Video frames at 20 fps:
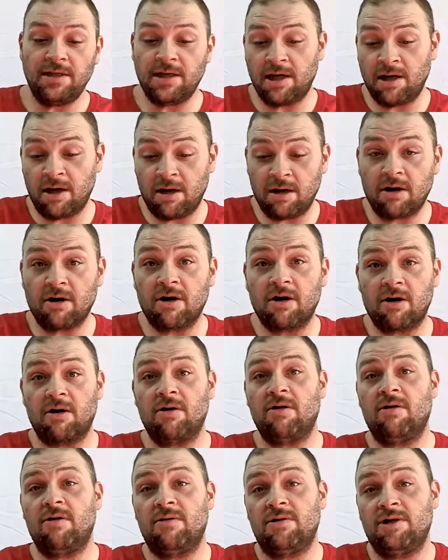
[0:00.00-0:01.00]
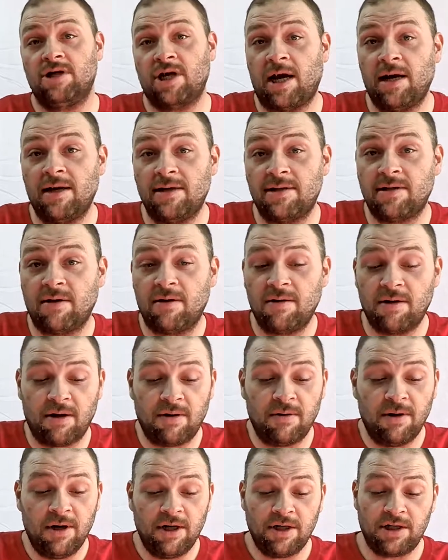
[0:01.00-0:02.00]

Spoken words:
a younger girl, Jaina Solo.